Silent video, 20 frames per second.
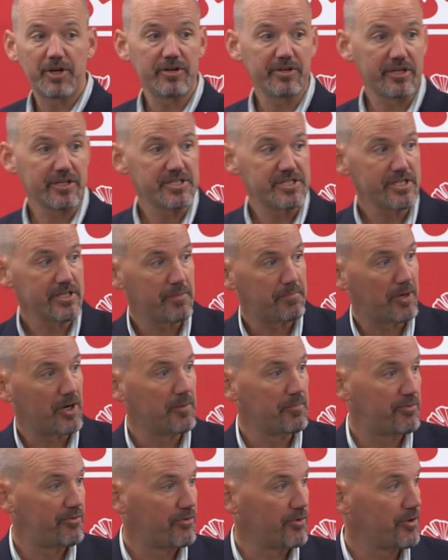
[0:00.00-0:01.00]
You can see the
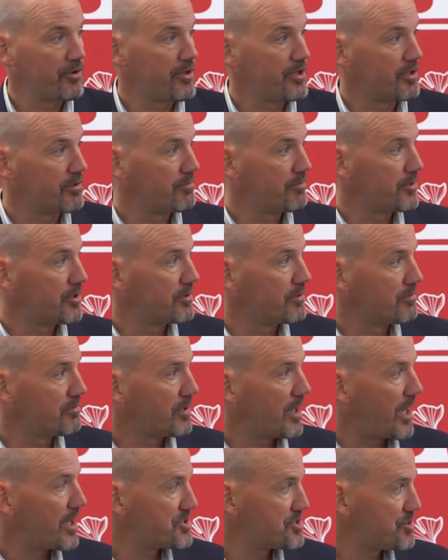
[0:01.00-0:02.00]
bump for the, the
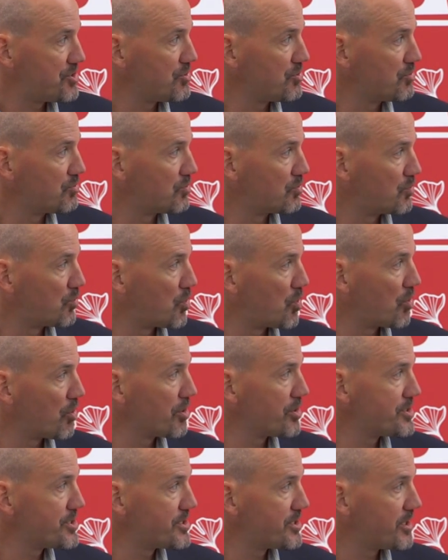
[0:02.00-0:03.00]
last two
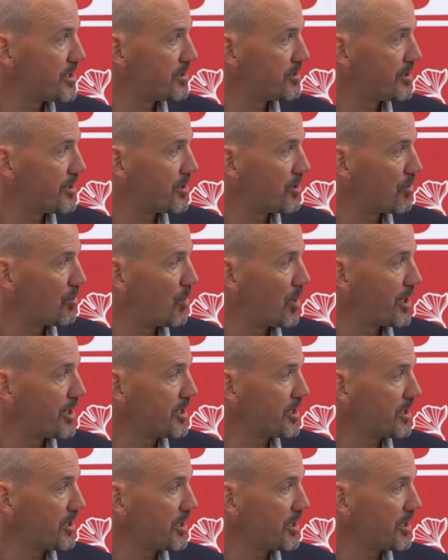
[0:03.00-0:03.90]
wars that, that are winding